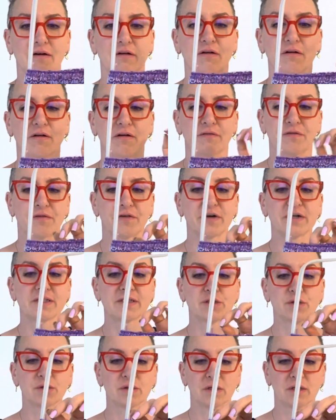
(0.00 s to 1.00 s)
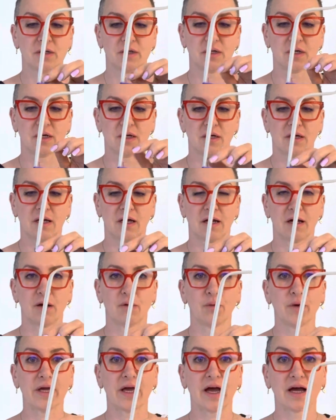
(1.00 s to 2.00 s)
First,
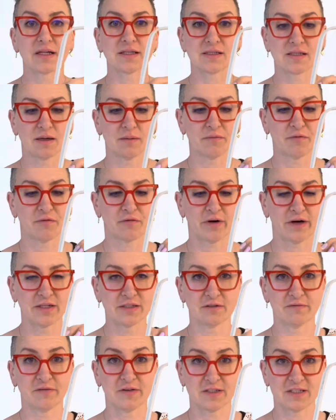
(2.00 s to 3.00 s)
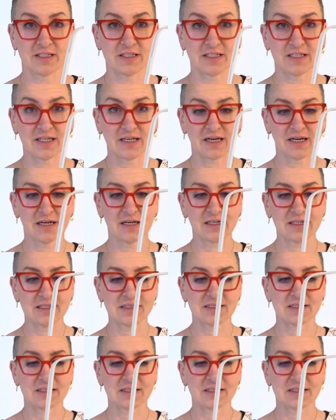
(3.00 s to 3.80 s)
we had some friends visiting us,